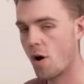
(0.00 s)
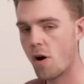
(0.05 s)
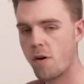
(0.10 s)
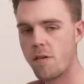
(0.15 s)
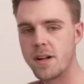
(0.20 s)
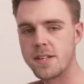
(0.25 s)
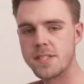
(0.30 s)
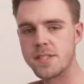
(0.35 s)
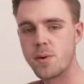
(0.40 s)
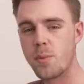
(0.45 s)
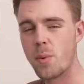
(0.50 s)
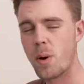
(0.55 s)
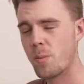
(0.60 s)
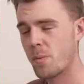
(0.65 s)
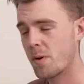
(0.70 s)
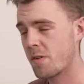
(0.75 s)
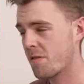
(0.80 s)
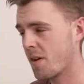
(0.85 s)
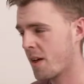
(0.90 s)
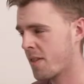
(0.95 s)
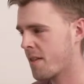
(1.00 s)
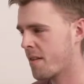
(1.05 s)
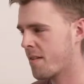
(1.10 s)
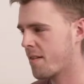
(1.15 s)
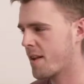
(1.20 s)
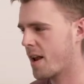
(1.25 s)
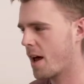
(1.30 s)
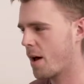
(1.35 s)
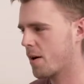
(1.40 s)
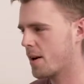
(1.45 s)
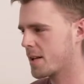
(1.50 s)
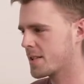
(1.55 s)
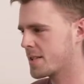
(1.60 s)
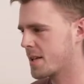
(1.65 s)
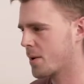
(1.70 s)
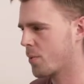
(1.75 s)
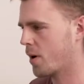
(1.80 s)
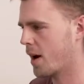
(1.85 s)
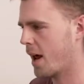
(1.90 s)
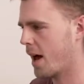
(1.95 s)
Alright, so when we run this now,
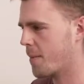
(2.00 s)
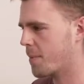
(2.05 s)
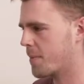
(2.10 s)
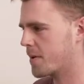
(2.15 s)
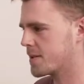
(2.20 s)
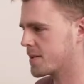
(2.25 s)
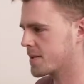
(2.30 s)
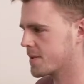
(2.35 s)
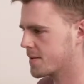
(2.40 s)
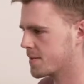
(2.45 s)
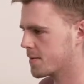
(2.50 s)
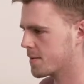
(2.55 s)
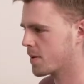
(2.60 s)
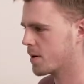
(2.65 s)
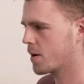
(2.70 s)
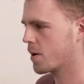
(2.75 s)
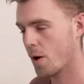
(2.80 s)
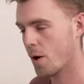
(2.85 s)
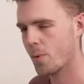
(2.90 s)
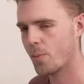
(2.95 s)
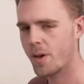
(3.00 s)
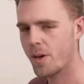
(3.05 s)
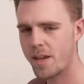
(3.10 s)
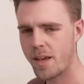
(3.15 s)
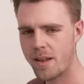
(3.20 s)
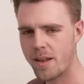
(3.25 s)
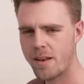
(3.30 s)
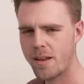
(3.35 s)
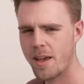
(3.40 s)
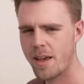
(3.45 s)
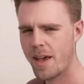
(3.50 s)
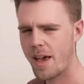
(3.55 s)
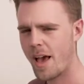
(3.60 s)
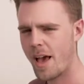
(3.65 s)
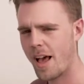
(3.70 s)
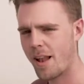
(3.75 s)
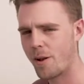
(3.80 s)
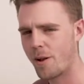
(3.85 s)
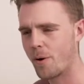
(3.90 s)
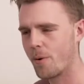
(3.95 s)
let's see what happens. We get,
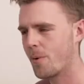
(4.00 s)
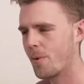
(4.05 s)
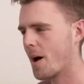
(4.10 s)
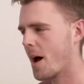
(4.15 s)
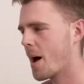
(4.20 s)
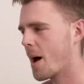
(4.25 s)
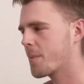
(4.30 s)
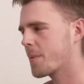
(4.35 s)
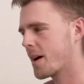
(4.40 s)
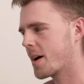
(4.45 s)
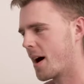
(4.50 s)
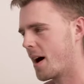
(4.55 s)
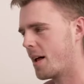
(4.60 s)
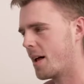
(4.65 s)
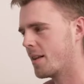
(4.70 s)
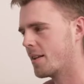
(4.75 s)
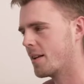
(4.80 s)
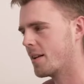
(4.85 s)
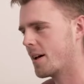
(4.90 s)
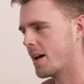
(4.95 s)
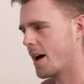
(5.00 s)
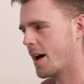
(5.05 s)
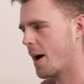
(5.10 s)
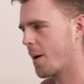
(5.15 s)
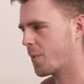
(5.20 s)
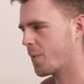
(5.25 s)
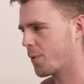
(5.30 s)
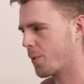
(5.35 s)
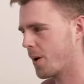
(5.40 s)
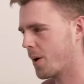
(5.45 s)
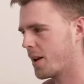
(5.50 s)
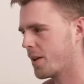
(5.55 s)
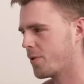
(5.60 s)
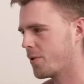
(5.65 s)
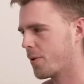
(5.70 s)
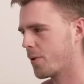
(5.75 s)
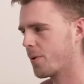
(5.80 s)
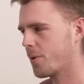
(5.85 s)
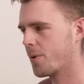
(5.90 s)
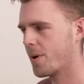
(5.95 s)
hello, I'm Carl, I'm
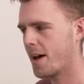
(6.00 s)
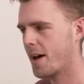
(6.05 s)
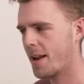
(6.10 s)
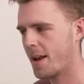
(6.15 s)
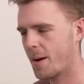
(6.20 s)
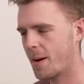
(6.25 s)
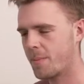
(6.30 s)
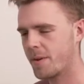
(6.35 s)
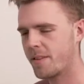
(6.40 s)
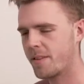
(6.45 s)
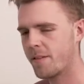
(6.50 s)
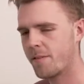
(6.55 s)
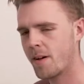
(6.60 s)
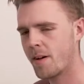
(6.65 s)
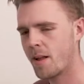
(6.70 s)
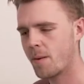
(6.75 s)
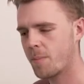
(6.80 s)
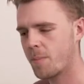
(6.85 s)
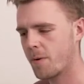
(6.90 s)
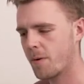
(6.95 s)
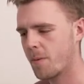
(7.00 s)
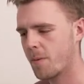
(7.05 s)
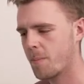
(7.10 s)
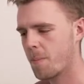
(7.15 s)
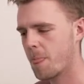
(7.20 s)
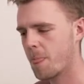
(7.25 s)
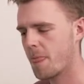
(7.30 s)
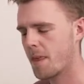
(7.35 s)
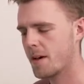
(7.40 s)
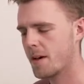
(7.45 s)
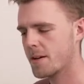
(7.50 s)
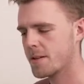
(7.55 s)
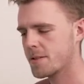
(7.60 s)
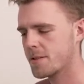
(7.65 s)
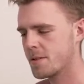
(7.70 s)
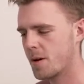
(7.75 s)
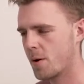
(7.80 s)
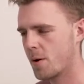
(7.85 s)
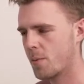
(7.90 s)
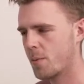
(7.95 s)
22 and I'm a developer.
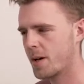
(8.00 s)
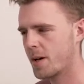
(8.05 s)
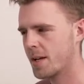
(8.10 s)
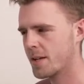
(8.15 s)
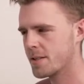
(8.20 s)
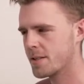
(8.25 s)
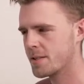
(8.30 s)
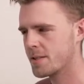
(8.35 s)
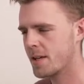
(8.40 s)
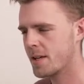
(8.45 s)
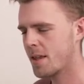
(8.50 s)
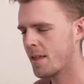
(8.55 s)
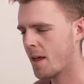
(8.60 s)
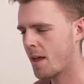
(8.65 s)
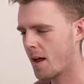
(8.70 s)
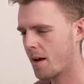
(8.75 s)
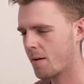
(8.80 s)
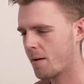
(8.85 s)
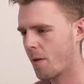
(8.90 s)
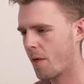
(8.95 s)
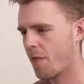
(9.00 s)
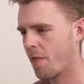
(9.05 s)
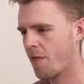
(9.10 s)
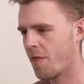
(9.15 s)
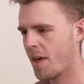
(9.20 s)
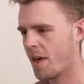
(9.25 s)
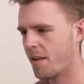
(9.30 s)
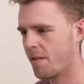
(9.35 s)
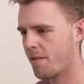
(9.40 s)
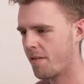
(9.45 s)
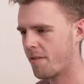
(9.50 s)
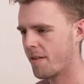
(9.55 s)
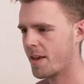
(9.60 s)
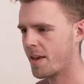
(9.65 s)
So we can see that this